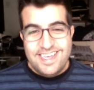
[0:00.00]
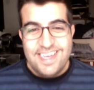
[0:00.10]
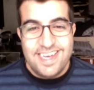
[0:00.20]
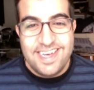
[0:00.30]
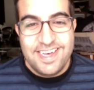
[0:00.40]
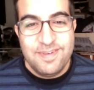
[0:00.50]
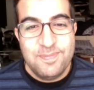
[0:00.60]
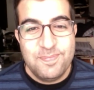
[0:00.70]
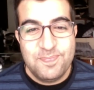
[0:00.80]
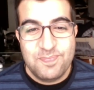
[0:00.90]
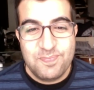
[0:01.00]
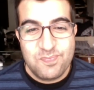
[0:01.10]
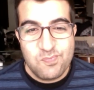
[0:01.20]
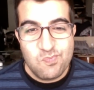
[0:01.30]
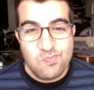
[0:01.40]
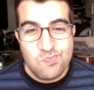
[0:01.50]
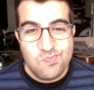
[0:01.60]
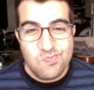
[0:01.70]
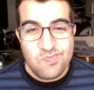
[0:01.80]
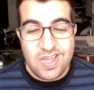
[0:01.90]
I don't
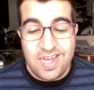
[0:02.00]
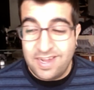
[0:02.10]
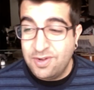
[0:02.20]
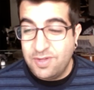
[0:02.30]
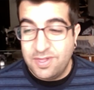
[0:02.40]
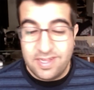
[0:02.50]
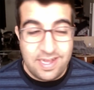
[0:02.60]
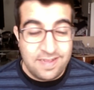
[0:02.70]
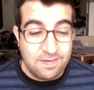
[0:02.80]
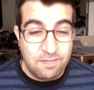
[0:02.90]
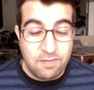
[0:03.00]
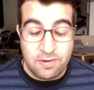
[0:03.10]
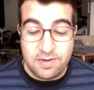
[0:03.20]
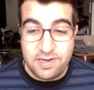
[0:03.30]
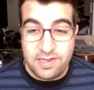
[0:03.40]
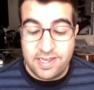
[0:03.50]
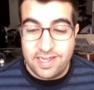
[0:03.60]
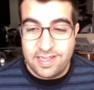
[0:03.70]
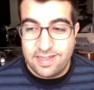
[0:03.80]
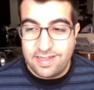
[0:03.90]
know. Well, as a foreigner, you
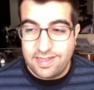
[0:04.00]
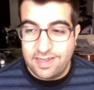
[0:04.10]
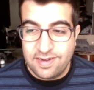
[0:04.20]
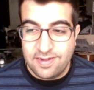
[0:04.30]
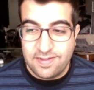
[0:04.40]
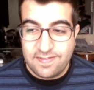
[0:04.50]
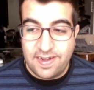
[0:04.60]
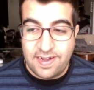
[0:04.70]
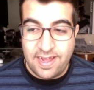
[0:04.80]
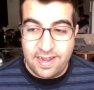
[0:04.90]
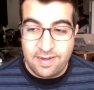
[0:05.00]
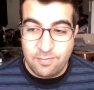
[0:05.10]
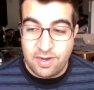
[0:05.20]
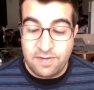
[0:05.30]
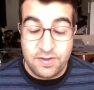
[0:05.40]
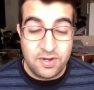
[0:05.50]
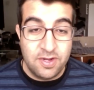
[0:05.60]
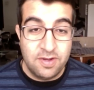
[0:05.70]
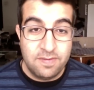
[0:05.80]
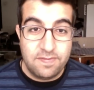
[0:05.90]
get, you know, stared at wherever you
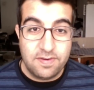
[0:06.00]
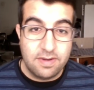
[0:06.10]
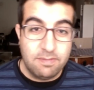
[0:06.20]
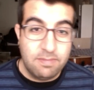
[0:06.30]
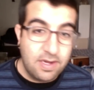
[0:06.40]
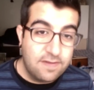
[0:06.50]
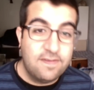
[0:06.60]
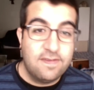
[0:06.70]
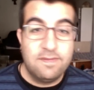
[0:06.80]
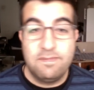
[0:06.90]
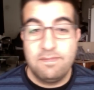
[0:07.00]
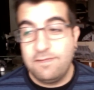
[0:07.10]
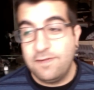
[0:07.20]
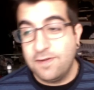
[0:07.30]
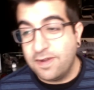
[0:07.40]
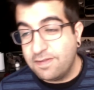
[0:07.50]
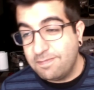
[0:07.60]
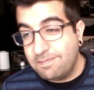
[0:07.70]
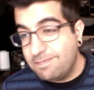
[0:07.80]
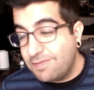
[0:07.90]
go. If you're on the bus, if you're on the
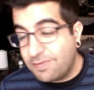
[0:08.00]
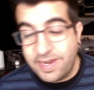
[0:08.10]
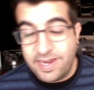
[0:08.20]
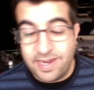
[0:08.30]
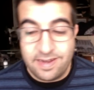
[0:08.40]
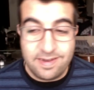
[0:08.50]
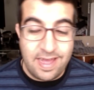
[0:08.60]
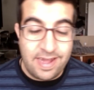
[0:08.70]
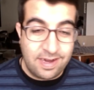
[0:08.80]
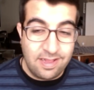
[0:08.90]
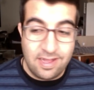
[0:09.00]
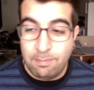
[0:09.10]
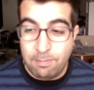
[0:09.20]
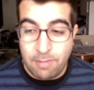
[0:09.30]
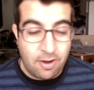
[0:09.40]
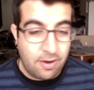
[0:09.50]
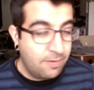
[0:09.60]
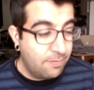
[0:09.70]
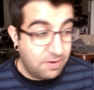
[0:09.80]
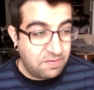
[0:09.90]
train, at a club, bar,
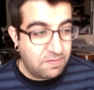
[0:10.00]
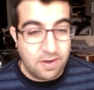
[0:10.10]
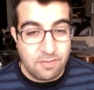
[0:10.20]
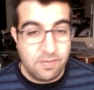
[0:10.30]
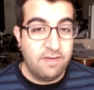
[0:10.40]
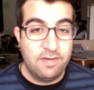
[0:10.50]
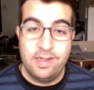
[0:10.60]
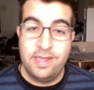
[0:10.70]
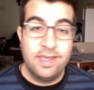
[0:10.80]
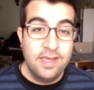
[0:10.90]
restaurant, whatever. Like,